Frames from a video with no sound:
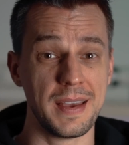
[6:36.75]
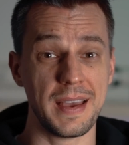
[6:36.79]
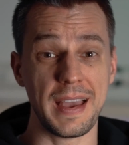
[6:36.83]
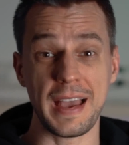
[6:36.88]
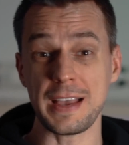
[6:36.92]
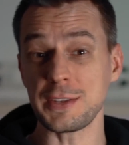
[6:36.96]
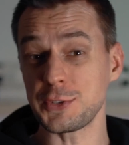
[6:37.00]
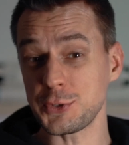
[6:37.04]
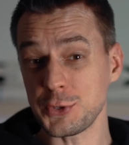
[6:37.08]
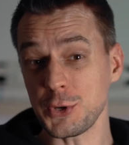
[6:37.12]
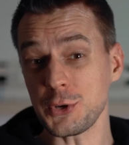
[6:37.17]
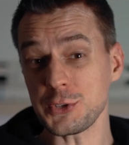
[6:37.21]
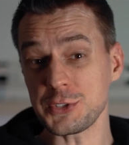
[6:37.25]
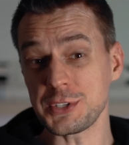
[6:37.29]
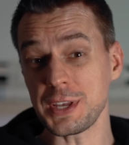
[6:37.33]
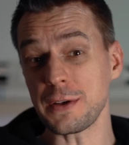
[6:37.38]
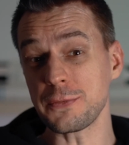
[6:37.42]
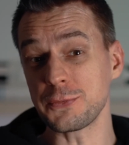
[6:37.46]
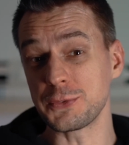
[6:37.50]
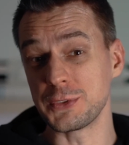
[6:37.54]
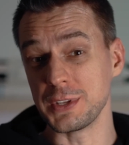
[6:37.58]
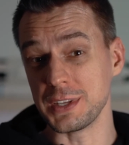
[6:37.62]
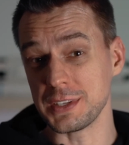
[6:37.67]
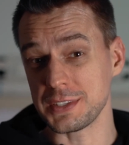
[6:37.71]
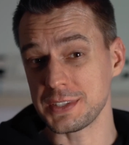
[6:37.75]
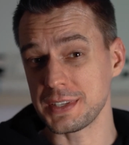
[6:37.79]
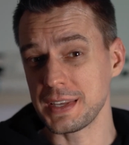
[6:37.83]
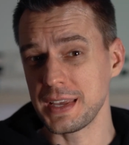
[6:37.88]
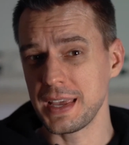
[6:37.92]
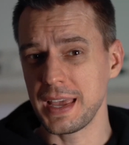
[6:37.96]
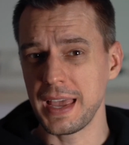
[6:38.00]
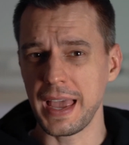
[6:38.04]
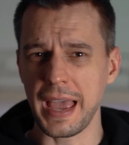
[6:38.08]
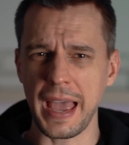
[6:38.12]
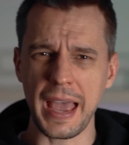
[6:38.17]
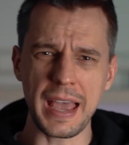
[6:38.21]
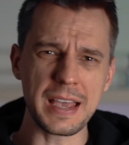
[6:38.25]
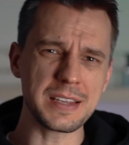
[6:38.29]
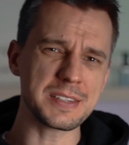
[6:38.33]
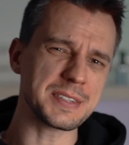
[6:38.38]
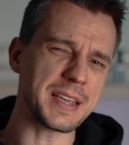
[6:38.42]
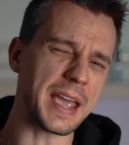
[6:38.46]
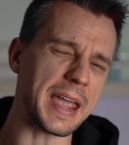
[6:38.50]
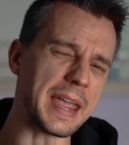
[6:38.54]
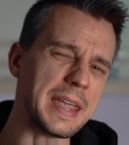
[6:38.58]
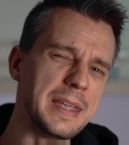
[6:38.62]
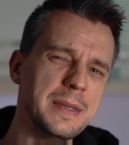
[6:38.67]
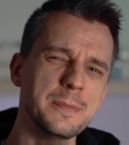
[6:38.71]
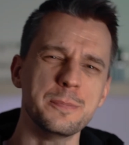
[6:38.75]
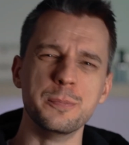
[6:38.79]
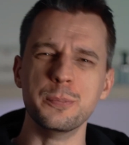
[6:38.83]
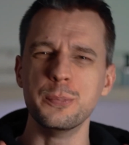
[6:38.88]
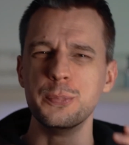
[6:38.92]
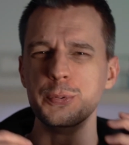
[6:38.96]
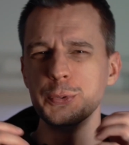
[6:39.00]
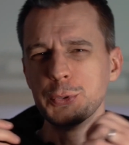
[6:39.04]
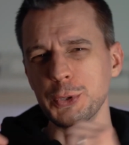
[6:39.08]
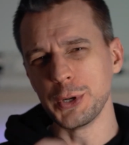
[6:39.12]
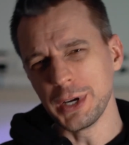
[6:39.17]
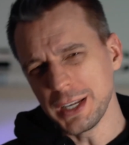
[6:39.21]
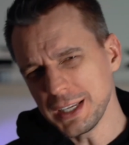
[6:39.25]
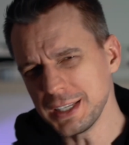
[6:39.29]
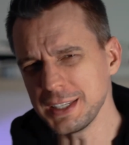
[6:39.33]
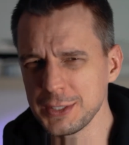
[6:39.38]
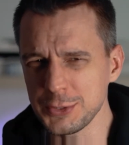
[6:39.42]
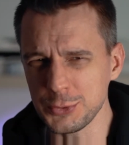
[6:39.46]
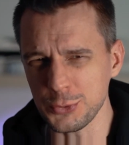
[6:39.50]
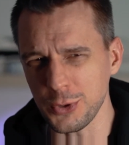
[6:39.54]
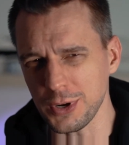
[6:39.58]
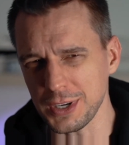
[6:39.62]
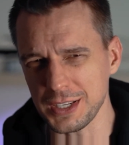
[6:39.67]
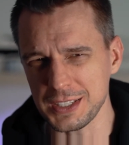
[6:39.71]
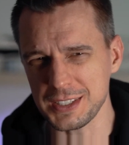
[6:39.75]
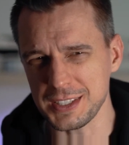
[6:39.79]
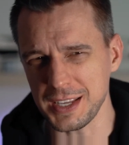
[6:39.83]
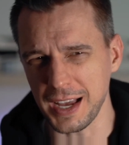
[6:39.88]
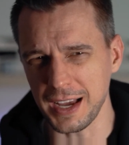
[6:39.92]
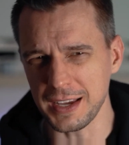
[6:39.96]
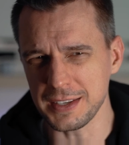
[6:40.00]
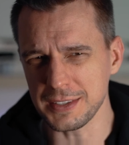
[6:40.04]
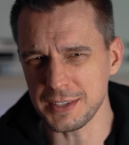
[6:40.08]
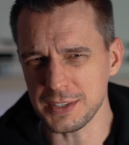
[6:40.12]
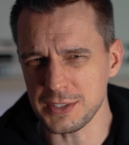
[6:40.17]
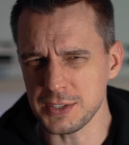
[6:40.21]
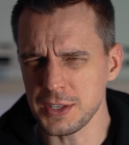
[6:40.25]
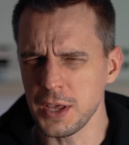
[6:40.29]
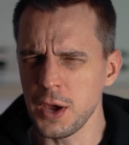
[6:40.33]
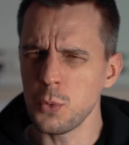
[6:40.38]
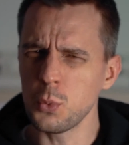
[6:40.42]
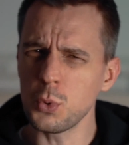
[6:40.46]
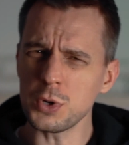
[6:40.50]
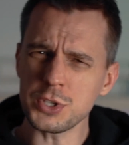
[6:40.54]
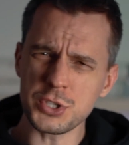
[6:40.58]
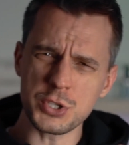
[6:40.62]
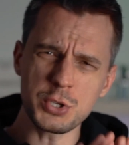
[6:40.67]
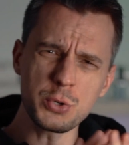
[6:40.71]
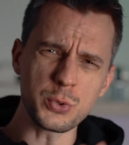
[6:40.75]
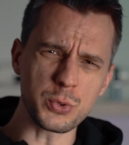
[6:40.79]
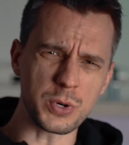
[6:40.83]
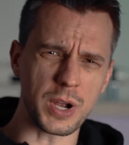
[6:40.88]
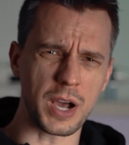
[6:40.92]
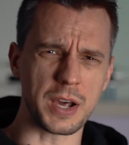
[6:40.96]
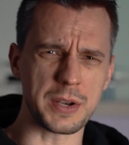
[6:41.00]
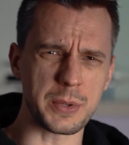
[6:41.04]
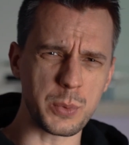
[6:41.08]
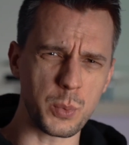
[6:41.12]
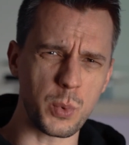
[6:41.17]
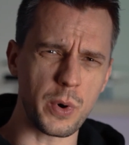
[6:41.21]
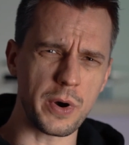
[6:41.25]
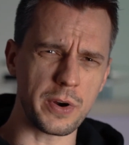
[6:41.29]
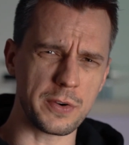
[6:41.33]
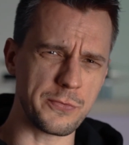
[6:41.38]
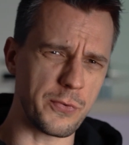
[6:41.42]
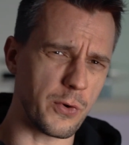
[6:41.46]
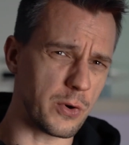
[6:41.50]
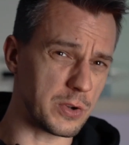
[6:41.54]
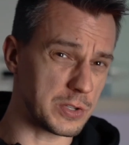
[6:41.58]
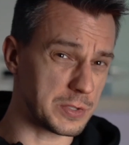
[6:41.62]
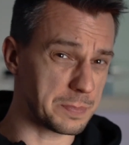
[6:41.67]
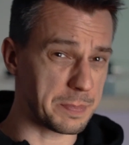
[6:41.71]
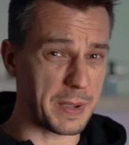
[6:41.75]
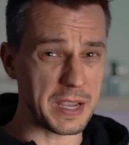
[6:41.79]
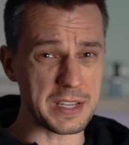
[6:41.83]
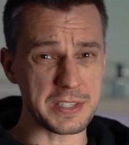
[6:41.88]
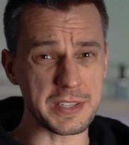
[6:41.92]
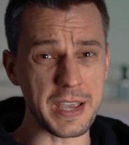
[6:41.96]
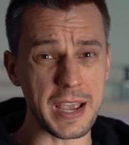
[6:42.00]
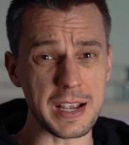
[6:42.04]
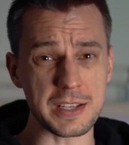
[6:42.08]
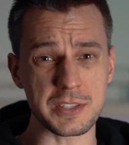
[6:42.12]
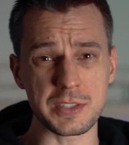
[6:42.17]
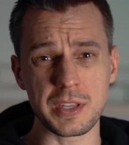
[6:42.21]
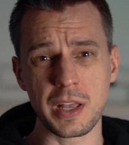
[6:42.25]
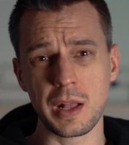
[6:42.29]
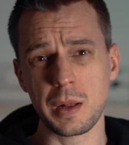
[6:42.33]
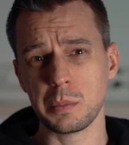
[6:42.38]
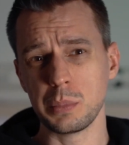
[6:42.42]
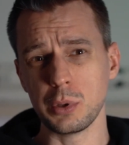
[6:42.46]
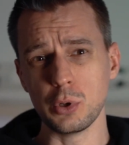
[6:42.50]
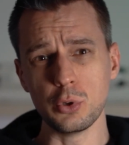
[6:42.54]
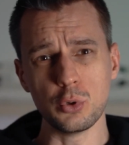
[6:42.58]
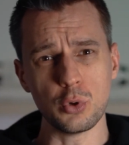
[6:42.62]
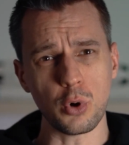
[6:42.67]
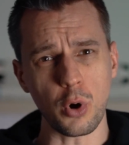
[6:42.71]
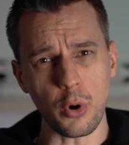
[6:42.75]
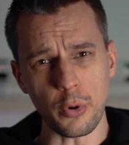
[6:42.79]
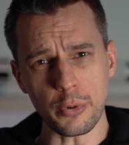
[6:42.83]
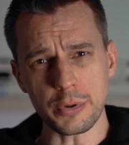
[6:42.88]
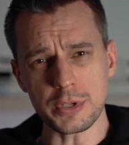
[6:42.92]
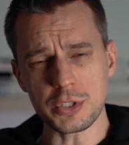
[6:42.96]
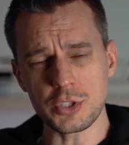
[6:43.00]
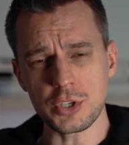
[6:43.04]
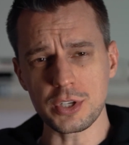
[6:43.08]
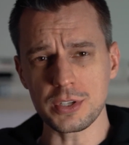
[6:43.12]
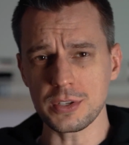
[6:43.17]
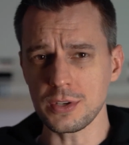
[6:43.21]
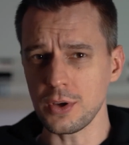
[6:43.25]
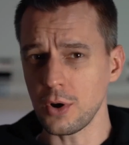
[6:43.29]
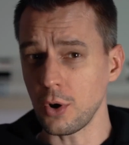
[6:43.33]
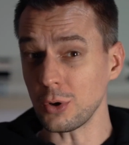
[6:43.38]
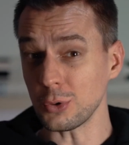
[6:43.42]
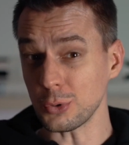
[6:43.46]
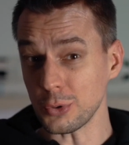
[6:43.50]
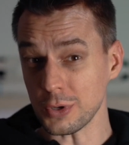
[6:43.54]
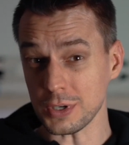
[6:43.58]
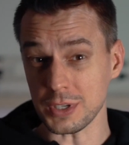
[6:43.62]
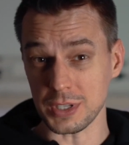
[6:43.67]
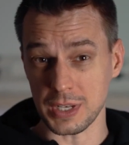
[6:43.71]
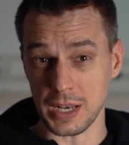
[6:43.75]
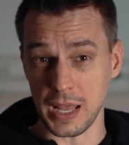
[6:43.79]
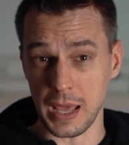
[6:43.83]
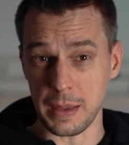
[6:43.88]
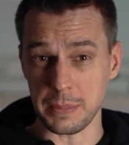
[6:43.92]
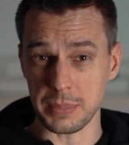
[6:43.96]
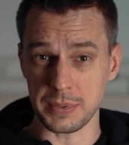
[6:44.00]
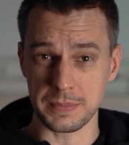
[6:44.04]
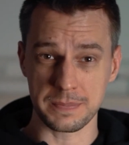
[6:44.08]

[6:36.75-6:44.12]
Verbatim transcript: Ask yourself this, as a brilliant rocket scientist, would you rather work for SpaceX, Blue Origin or Rocket Lab?